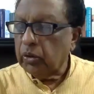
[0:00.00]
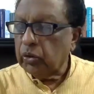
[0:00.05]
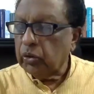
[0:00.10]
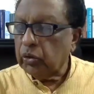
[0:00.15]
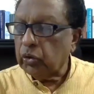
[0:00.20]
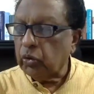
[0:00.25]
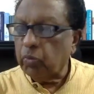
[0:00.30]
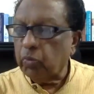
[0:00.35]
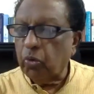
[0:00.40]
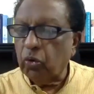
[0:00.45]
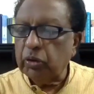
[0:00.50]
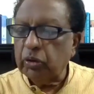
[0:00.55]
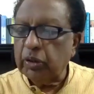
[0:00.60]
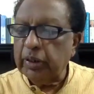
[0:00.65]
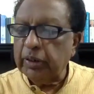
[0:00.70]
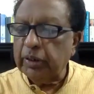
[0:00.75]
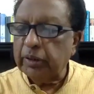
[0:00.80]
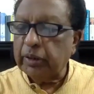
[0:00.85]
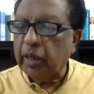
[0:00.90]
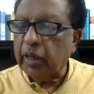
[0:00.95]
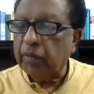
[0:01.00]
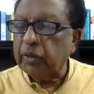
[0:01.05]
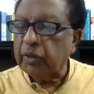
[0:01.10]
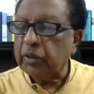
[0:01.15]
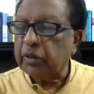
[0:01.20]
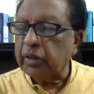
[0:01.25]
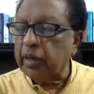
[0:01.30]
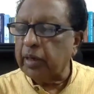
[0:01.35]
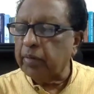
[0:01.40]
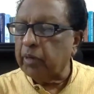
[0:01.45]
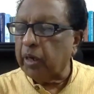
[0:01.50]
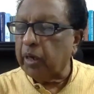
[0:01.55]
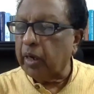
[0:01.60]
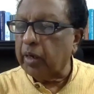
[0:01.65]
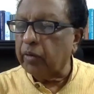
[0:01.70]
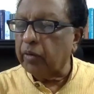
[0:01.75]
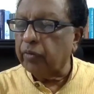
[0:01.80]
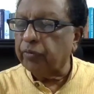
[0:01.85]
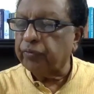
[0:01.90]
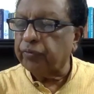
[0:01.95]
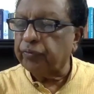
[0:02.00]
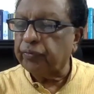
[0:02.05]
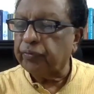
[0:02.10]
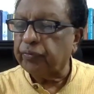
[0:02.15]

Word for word: So both these have the same kind of